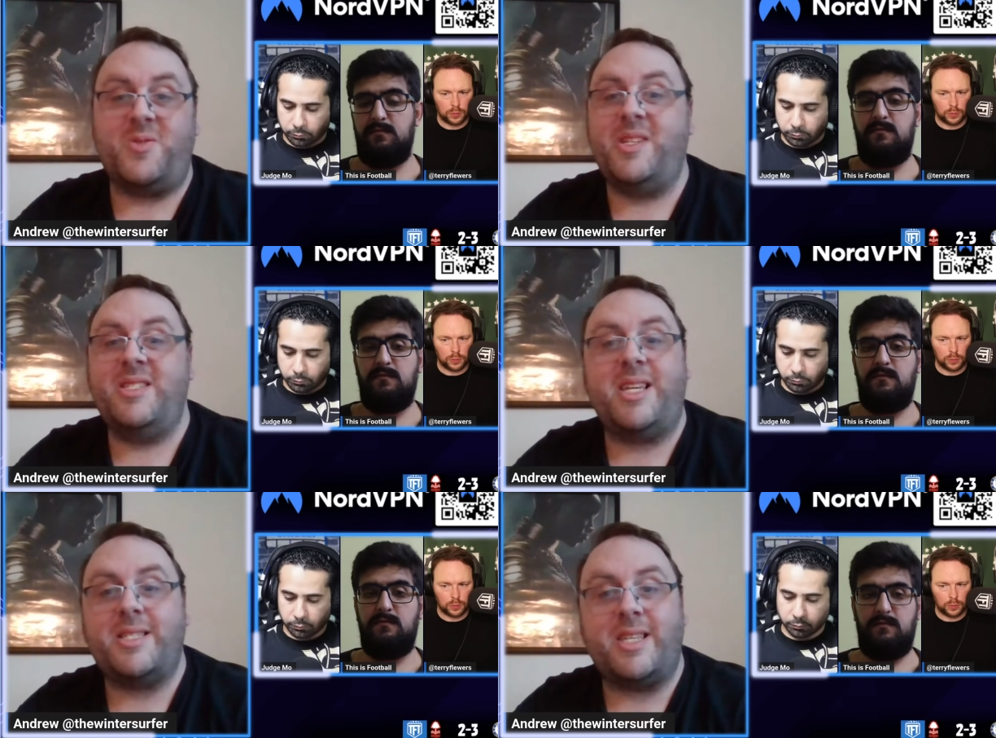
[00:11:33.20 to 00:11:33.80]
Speaker 1: because
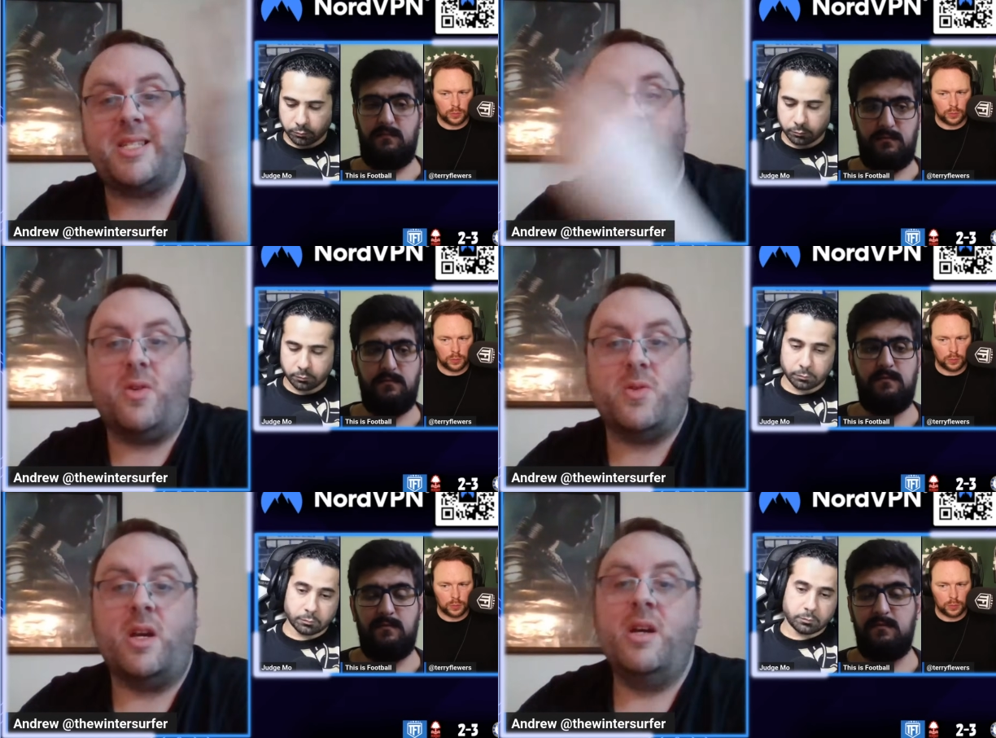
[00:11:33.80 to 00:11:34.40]
we concede
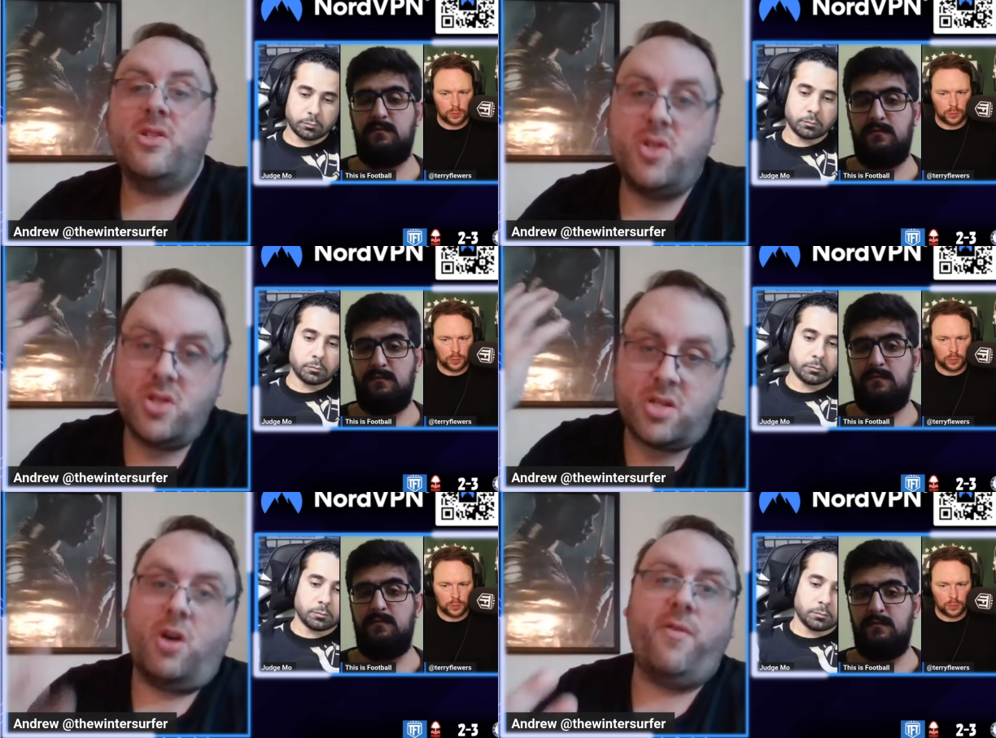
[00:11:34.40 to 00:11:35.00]
60 goals.
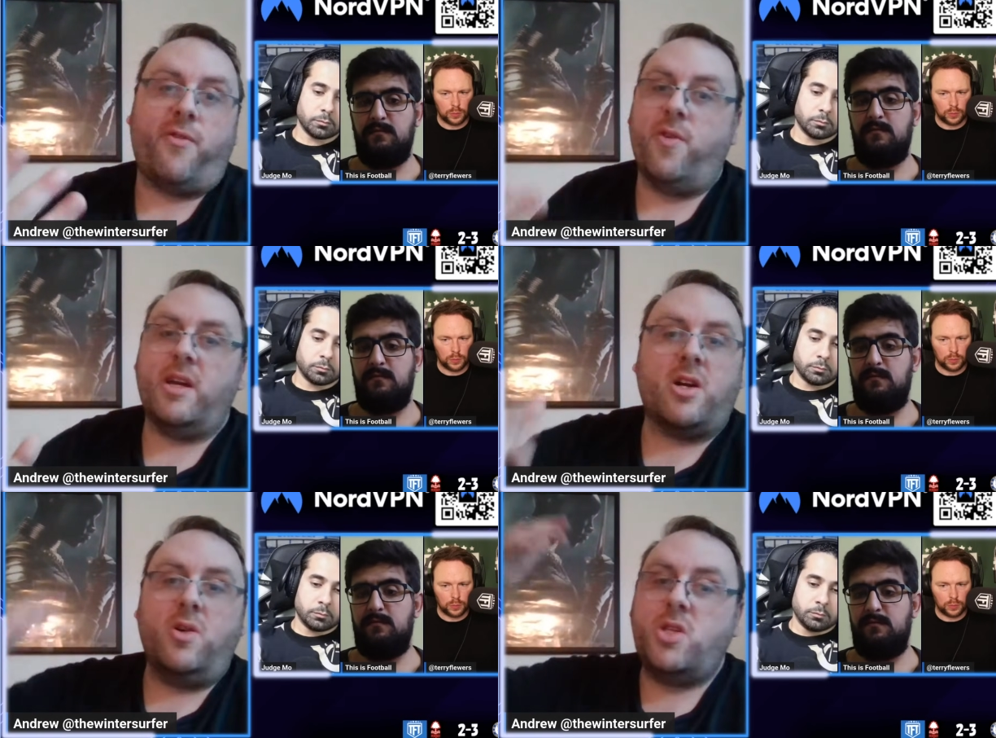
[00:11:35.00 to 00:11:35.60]
Just go for
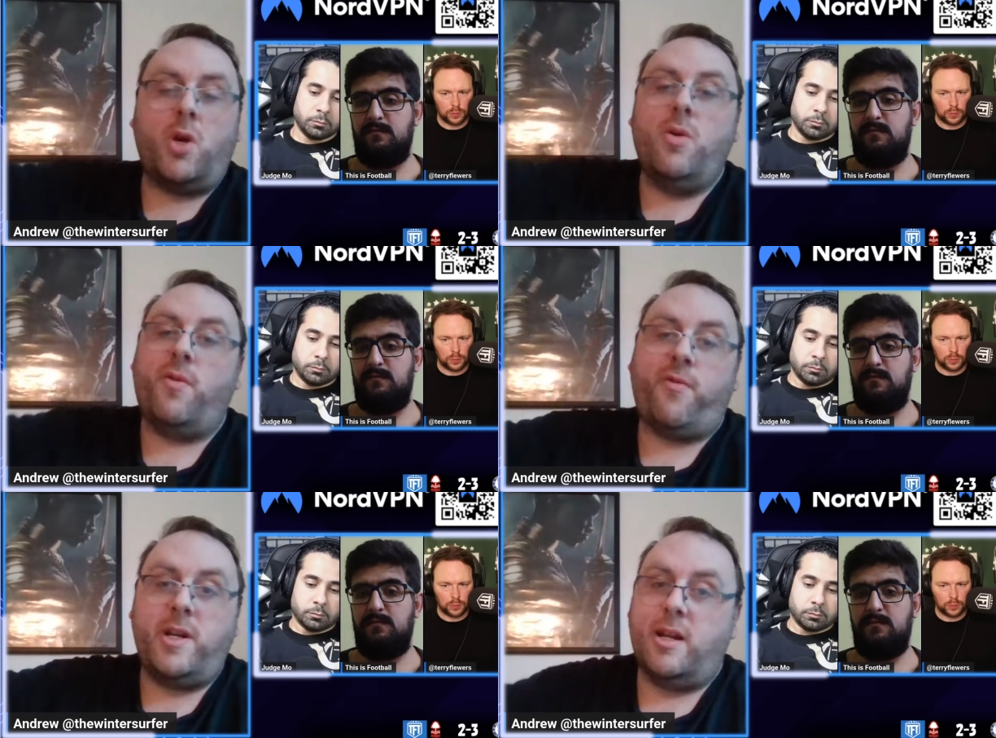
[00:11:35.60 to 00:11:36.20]
it. Go two
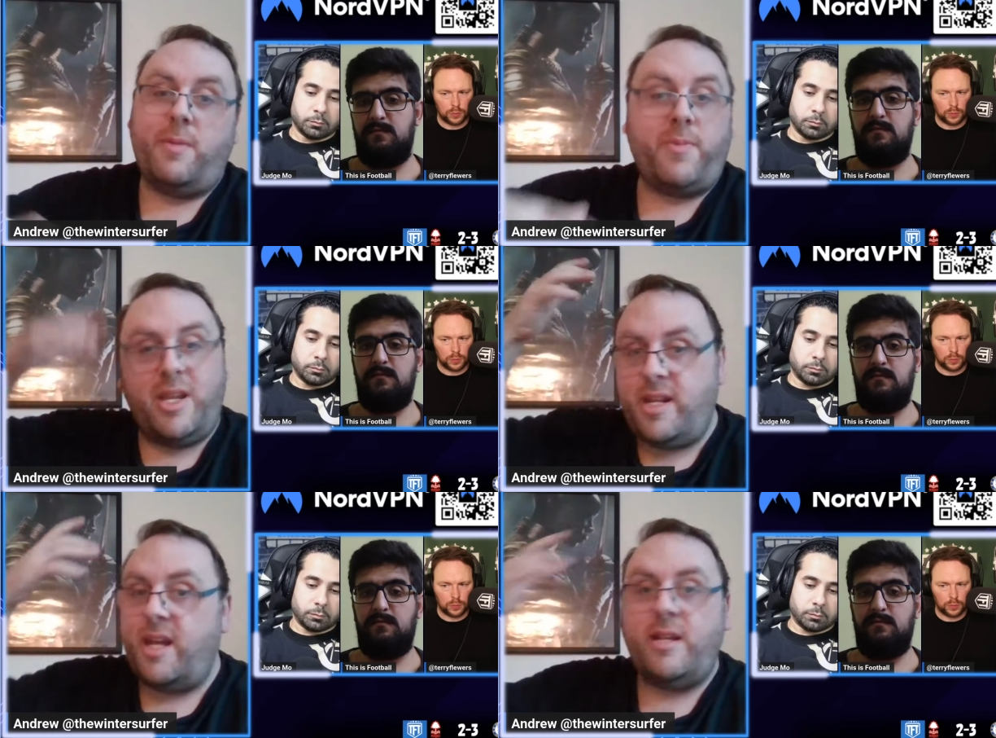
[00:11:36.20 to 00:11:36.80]
or three nil up,
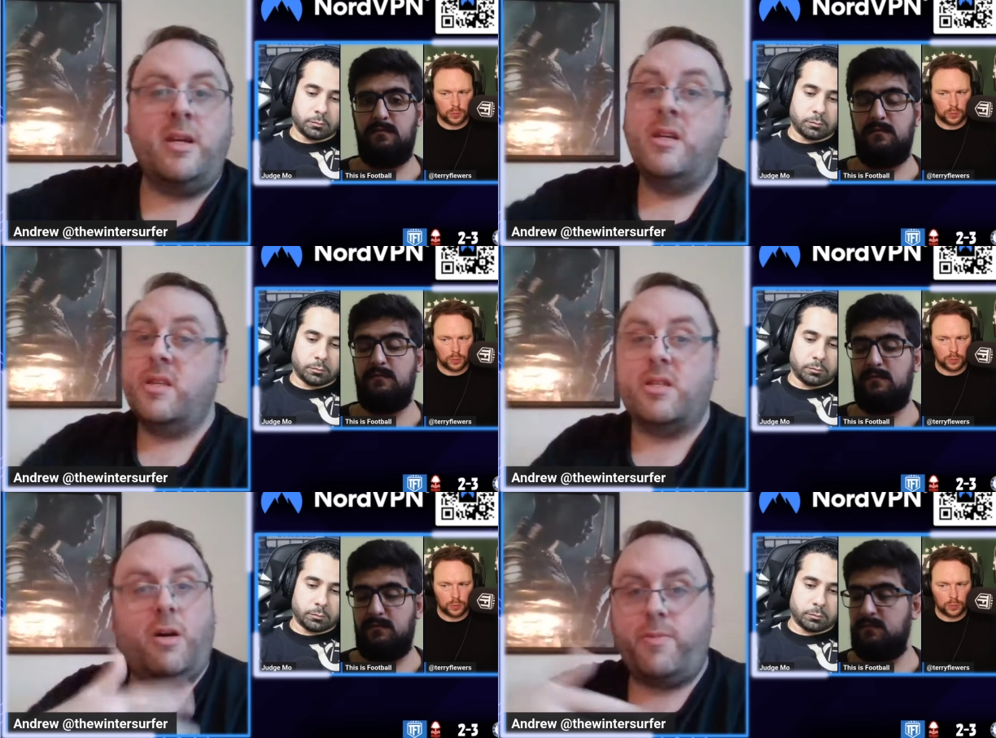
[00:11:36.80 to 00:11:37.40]
and then
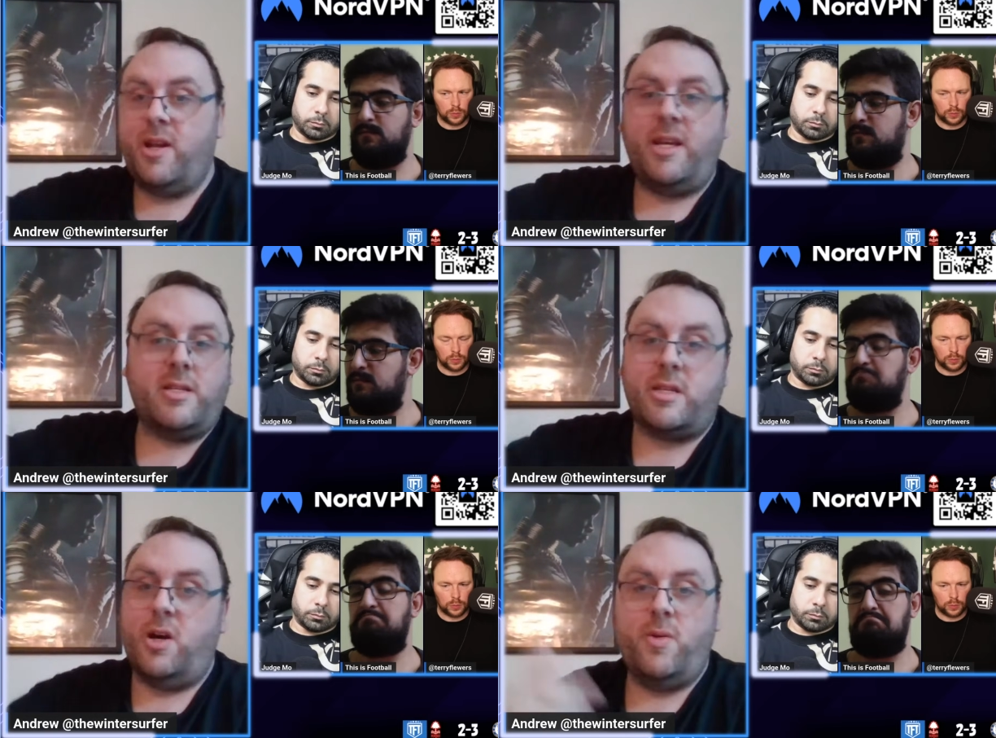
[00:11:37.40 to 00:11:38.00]
start playing
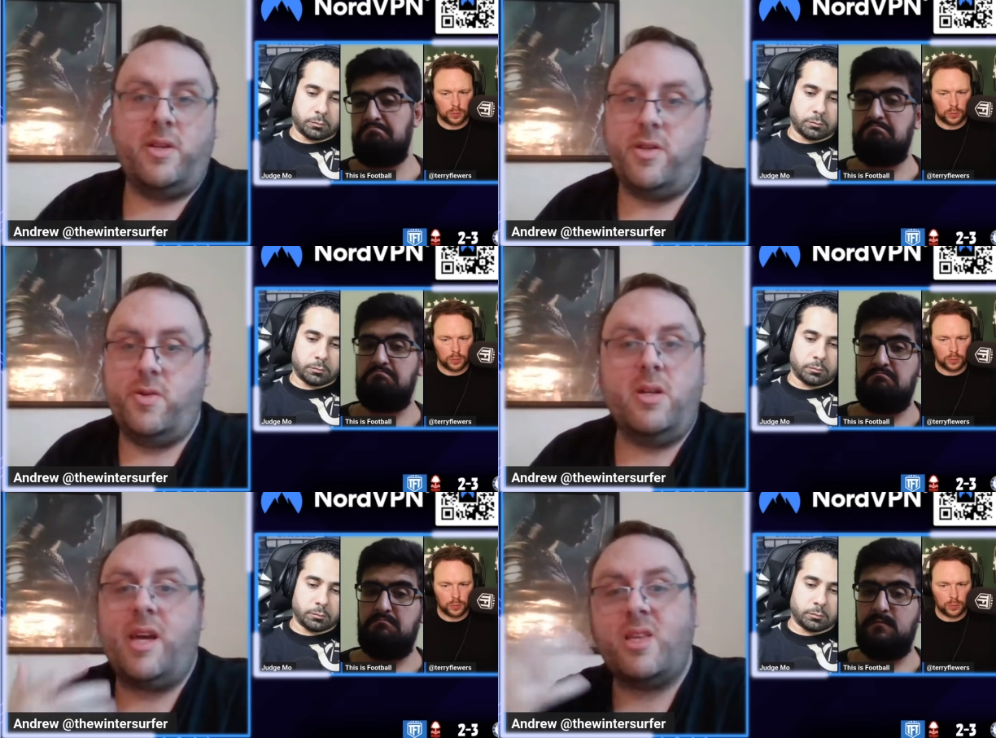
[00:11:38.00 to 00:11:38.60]
slow. And
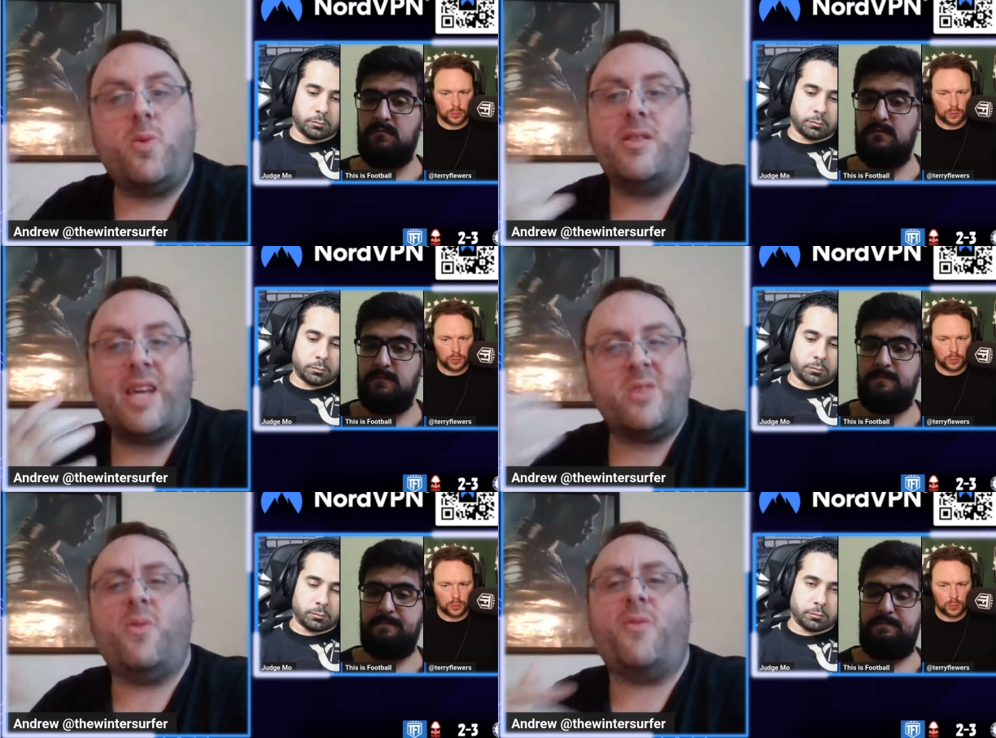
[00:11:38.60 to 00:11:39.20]
that's what
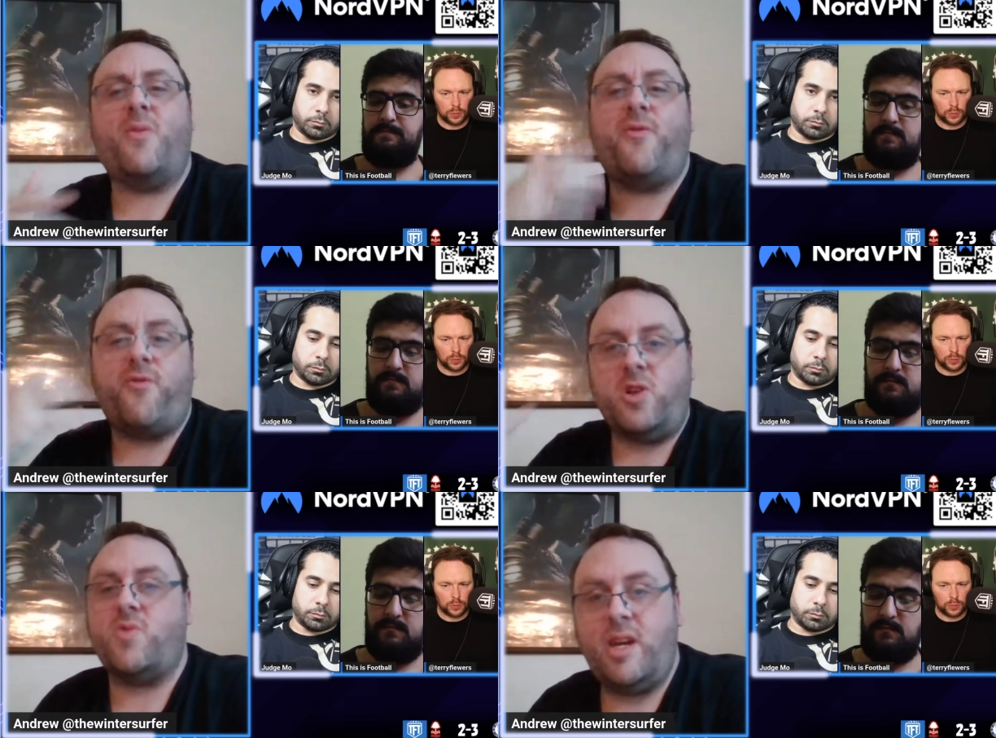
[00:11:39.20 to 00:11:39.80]
that's what
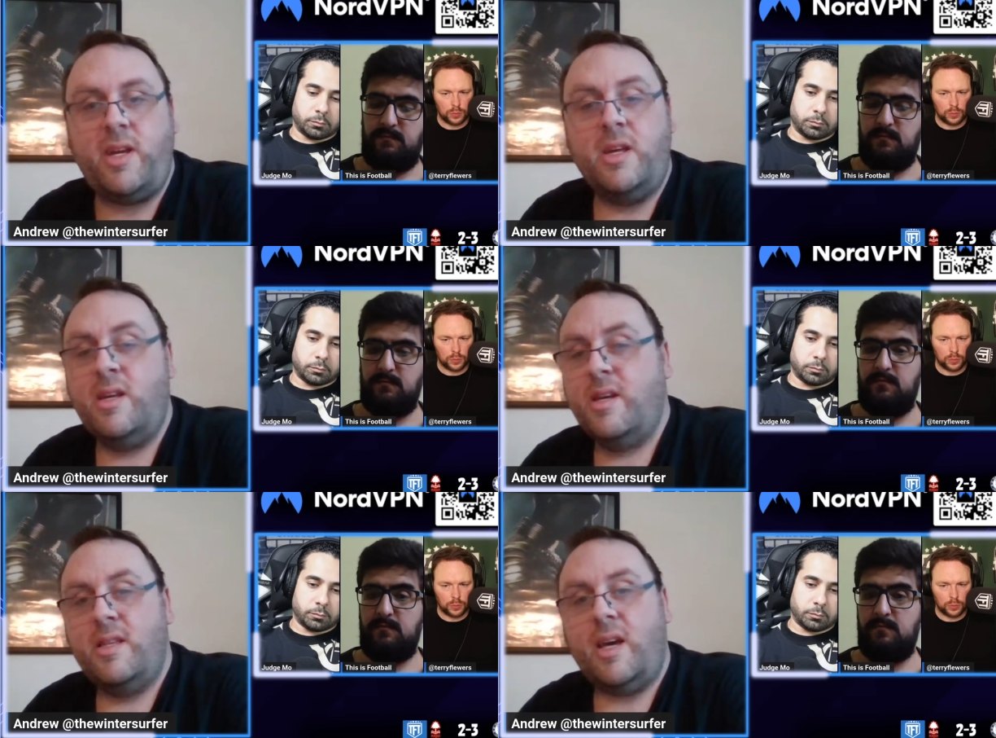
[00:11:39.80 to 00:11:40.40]

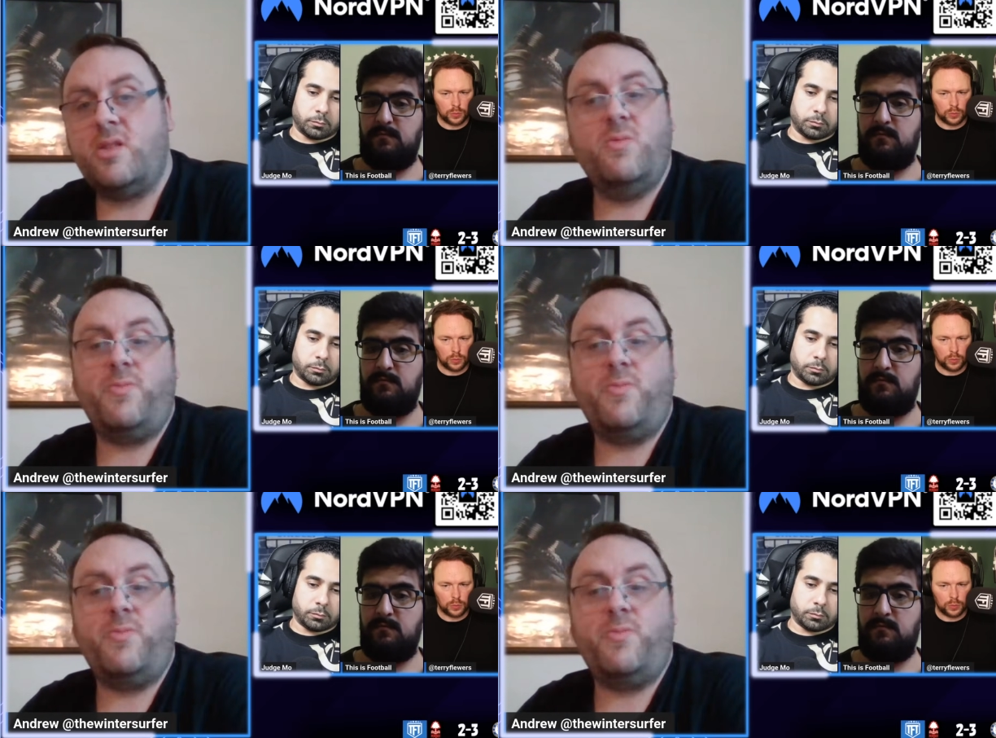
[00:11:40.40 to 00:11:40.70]
frustrated me.